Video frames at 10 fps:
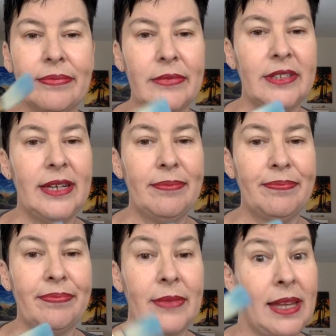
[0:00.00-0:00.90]
See,
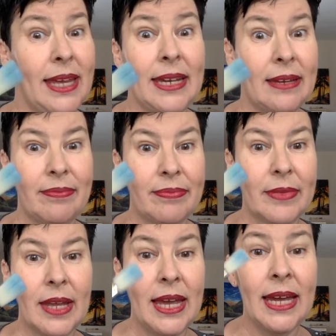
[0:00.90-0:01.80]
I like it.
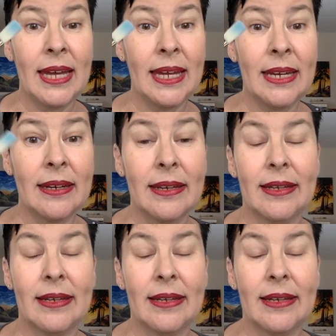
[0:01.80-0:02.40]
And a